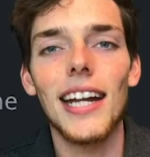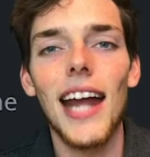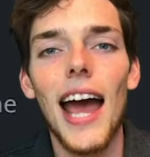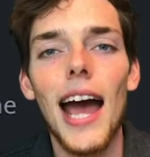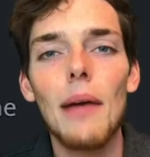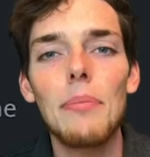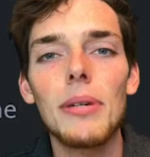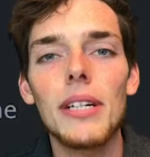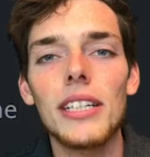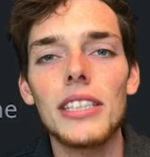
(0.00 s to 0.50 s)
An
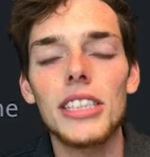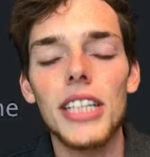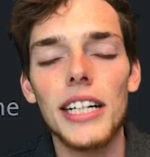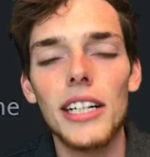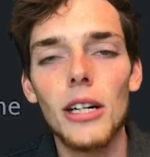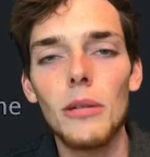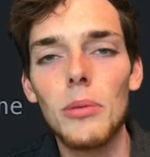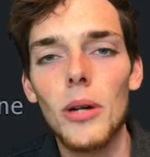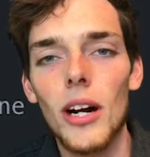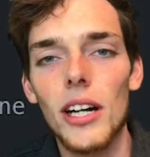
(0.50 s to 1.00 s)
app in a
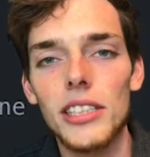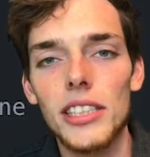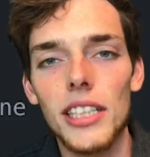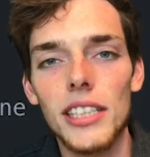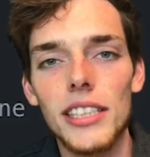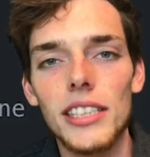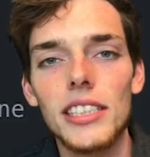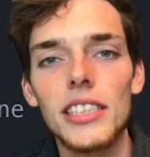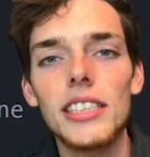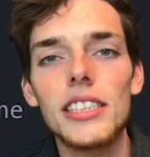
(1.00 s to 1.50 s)
Django
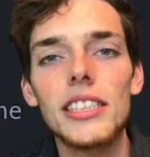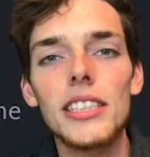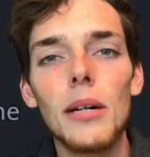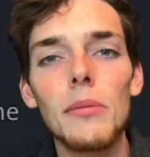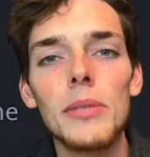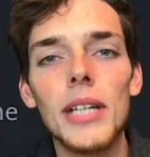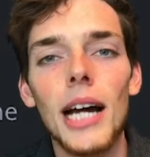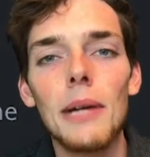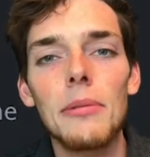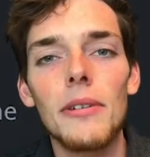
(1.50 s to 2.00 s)
project is just
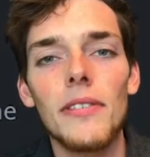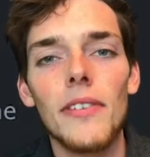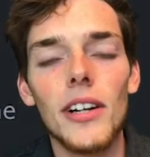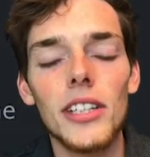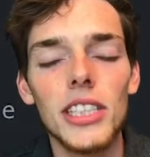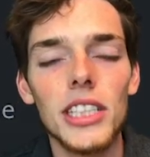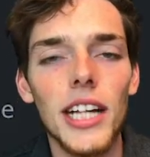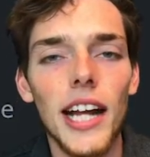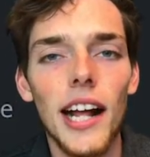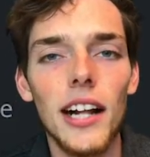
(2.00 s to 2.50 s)
some type of
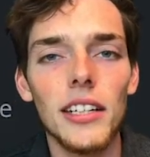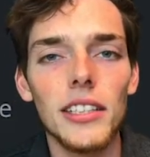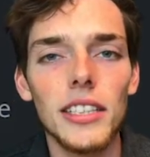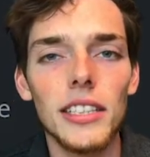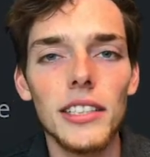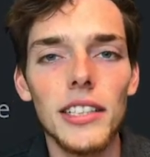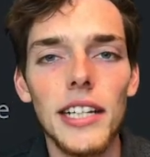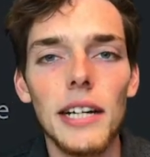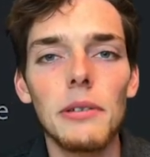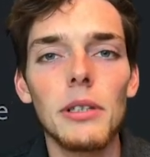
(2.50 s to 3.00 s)

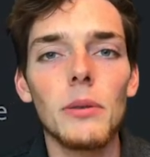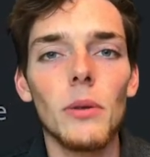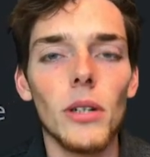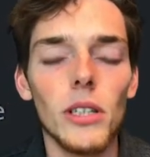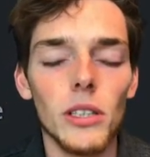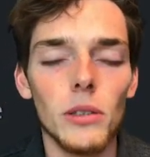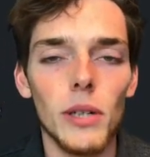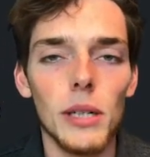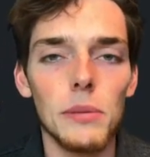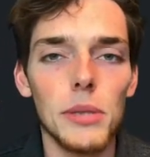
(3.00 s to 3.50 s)
functionality that we
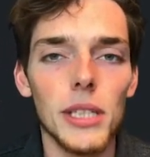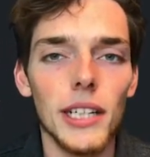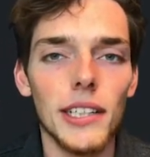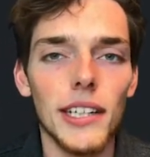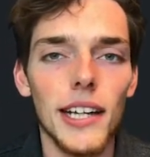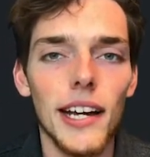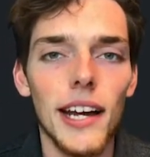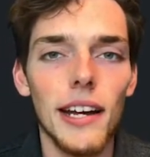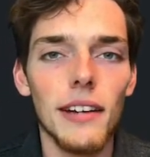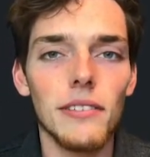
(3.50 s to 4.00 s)
want our
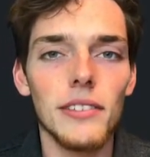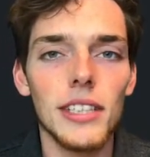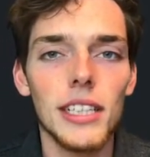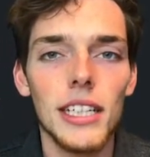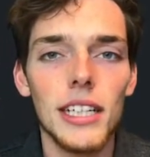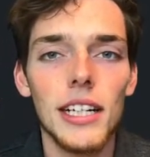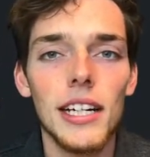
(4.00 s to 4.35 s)
website to have.